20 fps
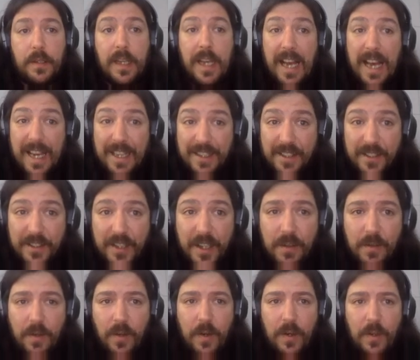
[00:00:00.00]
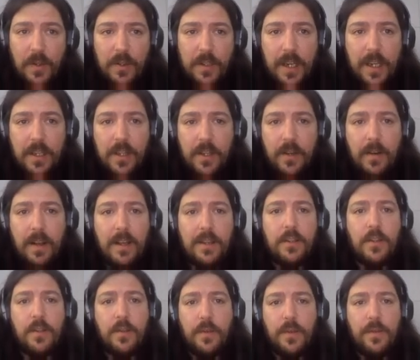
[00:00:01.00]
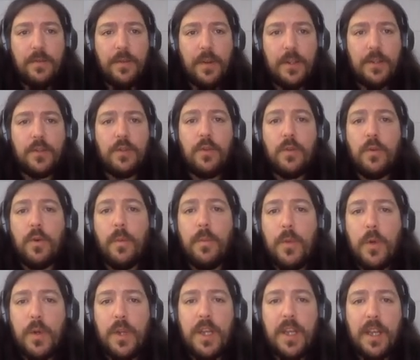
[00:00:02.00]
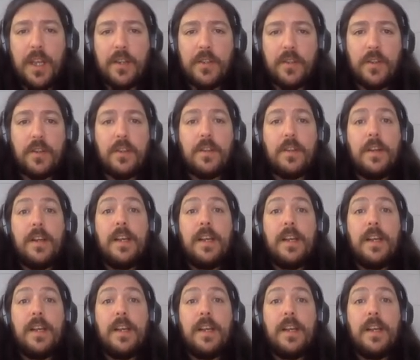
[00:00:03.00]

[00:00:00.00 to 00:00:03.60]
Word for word: And synchronous interaction refers to communication